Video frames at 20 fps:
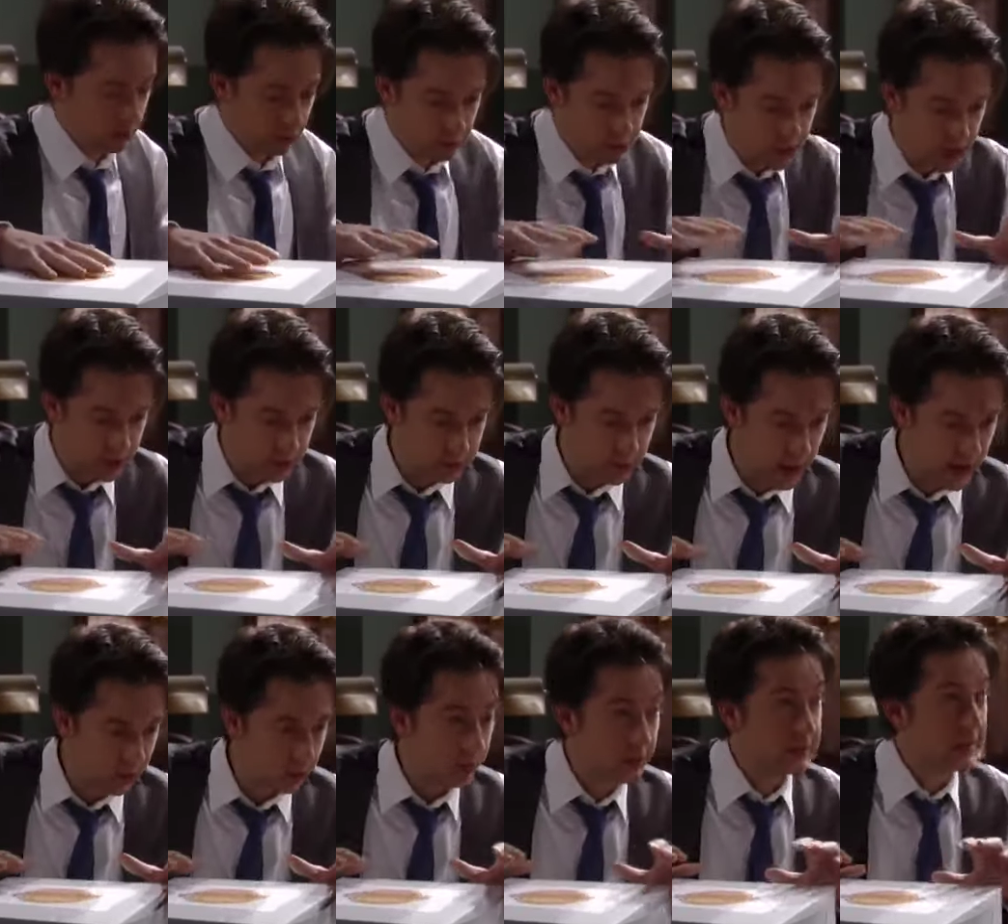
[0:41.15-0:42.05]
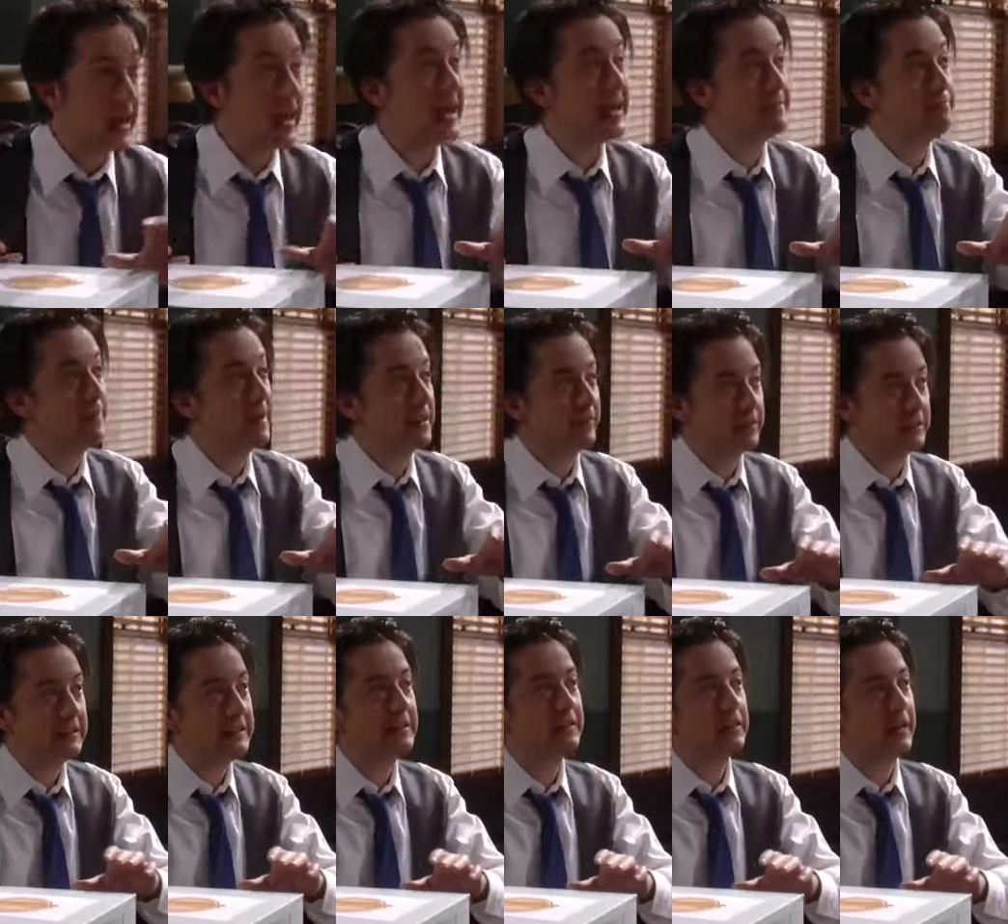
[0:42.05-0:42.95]
Luchetta's Bakery is a hotbed of
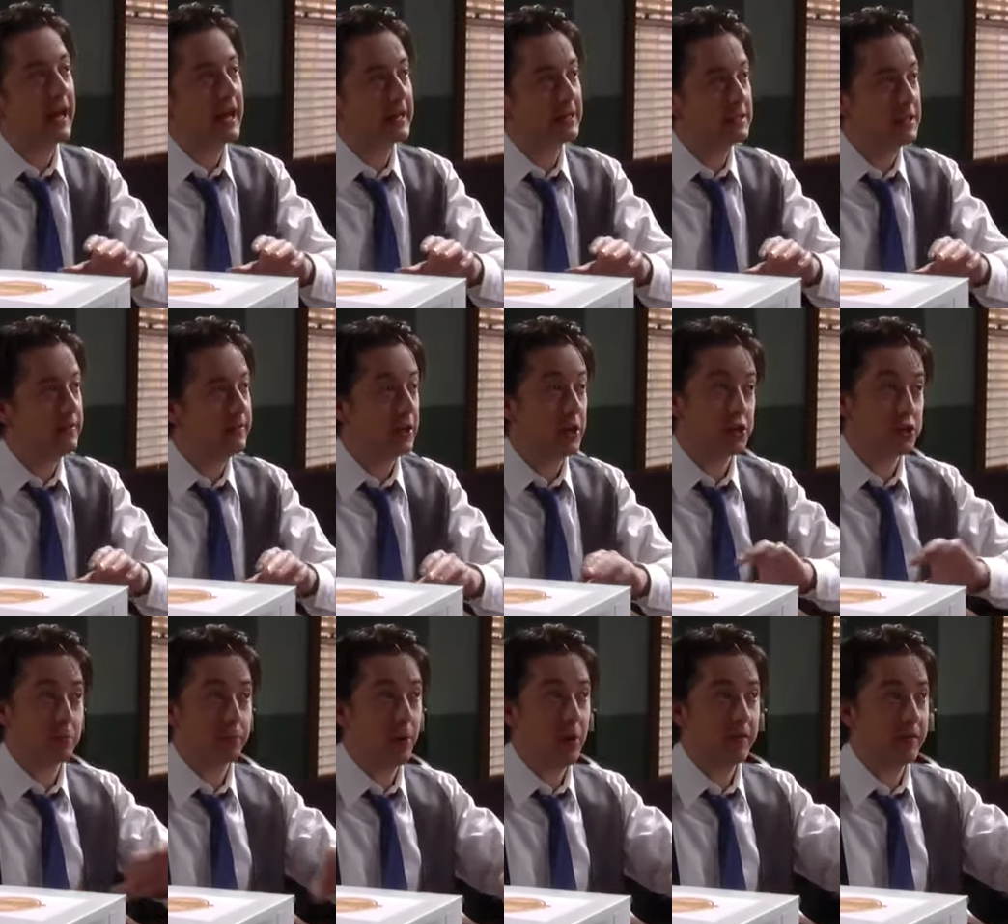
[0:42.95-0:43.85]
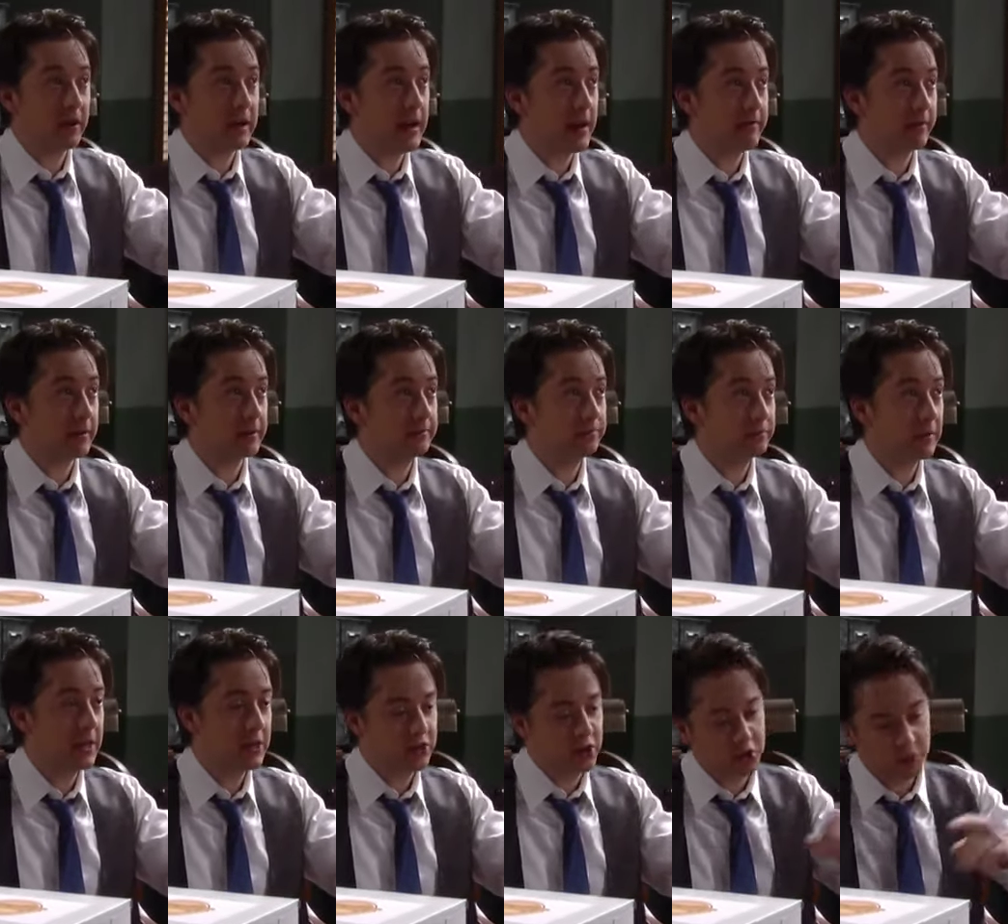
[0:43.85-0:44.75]
illegal activity. It's the perfect cover.
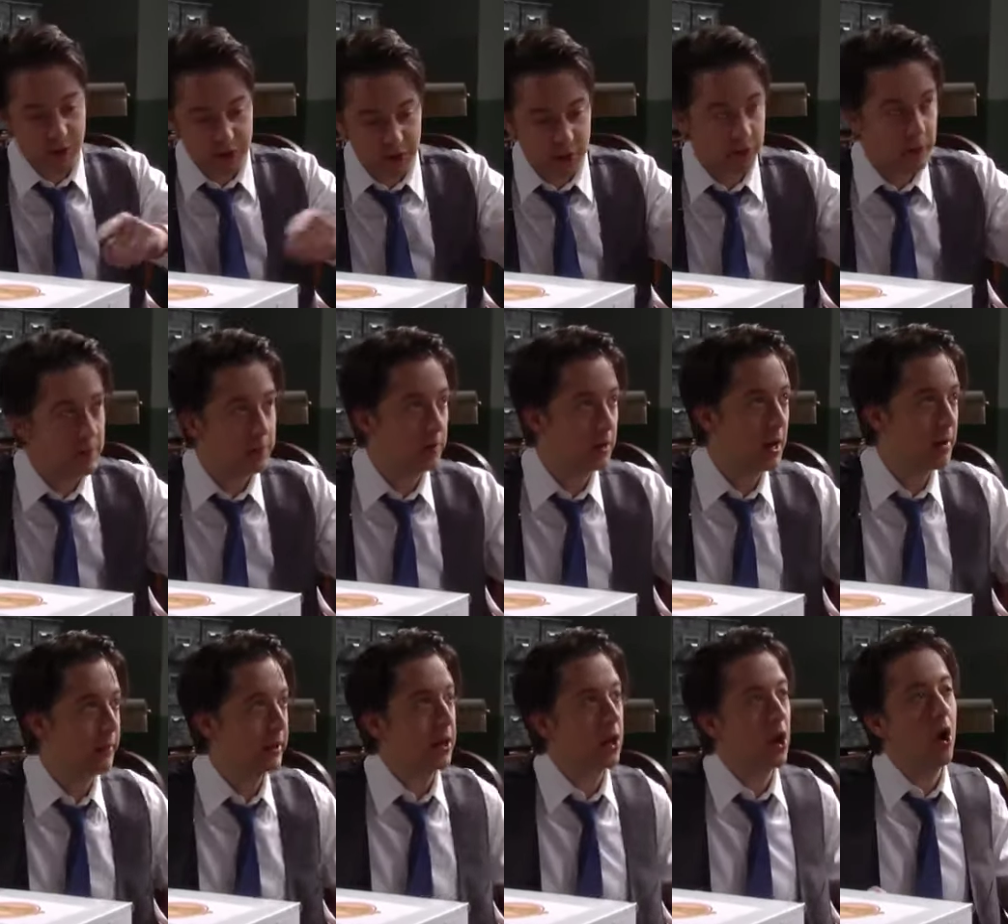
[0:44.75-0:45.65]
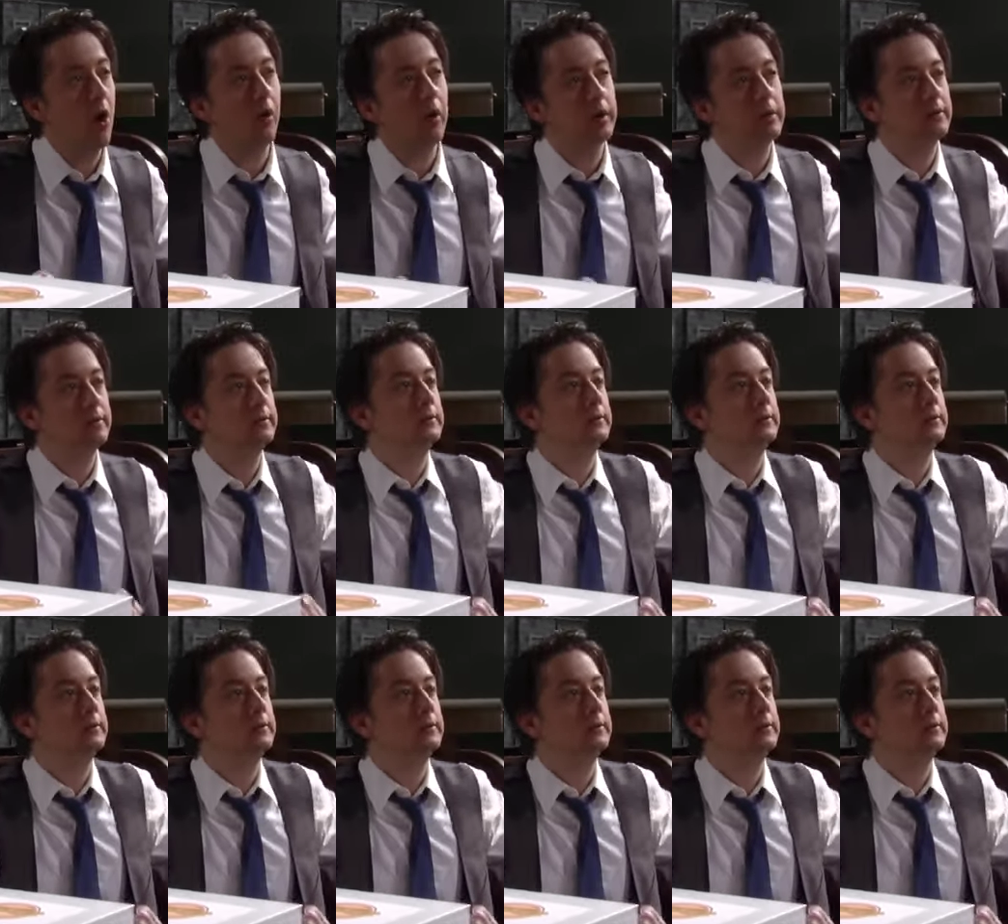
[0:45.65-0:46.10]
Suspicious people coming and going.